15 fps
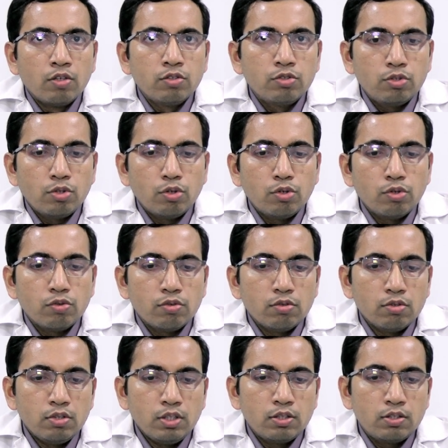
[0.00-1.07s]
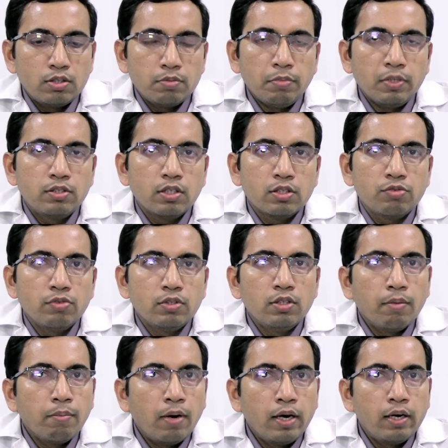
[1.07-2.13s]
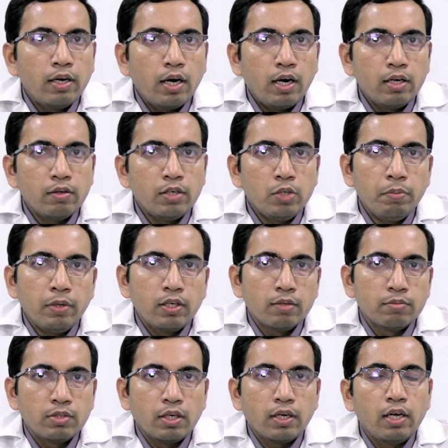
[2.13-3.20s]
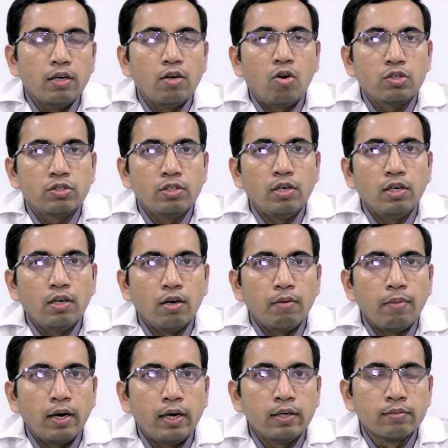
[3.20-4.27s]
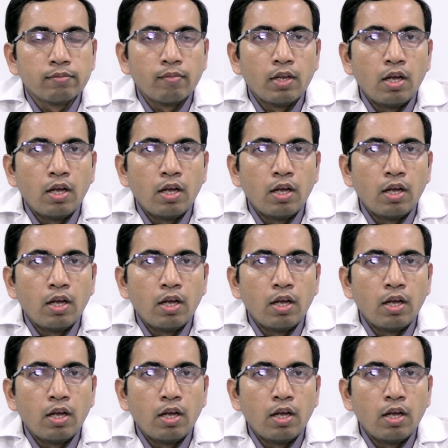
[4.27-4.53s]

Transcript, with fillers: So this mixes with the blood and it becomes again oxygenated blood.